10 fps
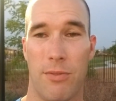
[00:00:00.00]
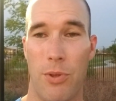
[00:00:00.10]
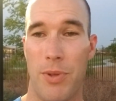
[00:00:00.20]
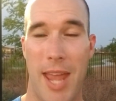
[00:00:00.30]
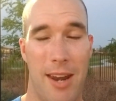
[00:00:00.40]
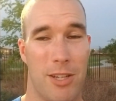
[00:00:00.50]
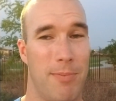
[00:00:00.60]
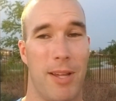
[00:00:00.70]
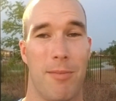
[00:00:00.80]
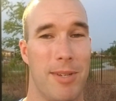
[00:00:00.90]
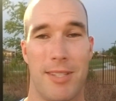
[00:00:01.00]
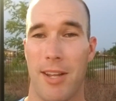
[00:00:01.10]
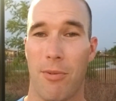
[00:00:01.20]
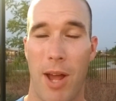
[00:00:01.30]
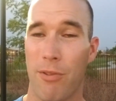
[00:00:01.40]
You can't expect them to stay
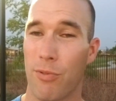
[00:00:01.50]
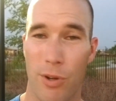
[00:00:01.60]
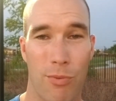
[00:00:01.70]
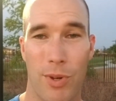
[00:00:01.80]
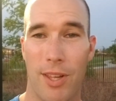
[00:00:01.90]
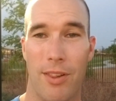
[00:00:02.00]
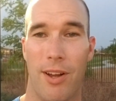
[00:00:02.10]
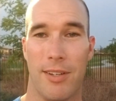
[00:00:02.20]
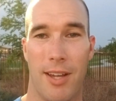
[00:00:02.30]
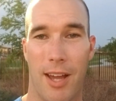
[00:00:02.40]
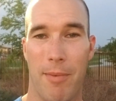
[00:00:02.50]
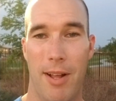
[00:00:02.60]
around for a really long time.